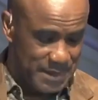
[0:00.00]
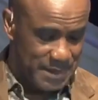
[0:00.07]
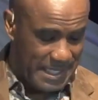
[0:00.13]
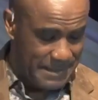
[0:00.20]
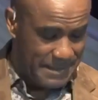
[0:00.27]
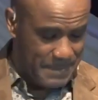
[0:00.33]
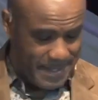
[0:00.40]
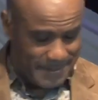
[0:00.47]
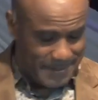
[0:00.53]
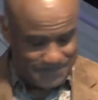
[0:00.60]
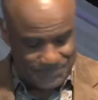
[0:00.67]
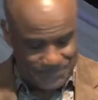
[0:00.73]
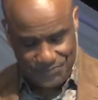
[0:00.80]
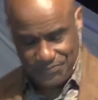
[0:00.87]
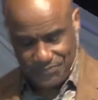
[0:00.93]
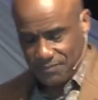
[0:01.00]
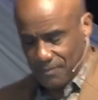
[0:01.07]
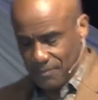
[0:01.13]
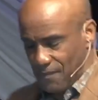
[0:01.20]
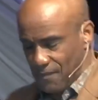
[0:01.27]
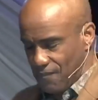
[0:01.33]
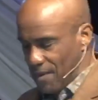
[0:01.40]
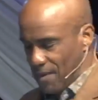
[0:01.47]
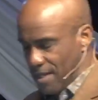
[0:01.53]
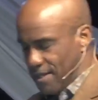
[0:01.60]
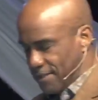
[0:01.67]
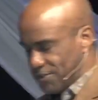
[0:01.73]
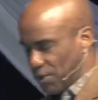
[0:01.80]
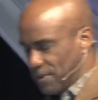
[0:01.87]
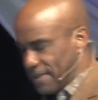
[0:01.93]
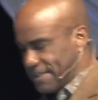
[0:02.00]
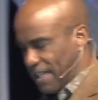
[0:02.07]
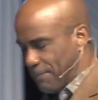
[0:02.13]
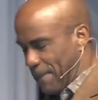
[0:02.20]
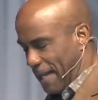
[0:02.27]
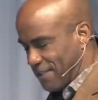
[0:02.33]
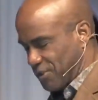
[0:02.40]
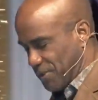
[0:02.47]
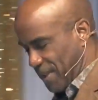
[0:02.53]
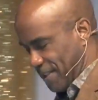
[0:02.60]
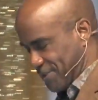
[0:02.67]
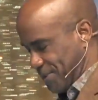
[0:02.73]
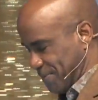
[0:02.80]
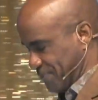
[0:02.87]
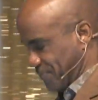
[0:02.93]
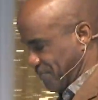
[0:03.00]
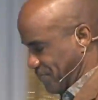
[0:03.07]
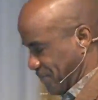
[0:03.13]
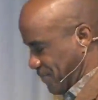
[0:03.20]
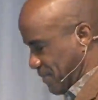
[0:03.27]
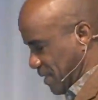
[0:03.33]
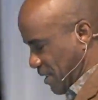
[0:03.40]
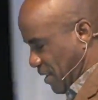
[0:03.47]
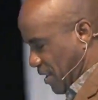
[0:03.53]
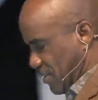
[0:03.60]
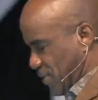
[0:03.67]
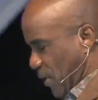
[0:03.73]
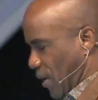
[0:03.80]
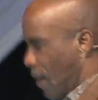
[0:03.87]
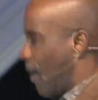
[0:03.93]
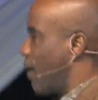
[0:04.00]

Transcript: Amen. So let's get back to this. So, all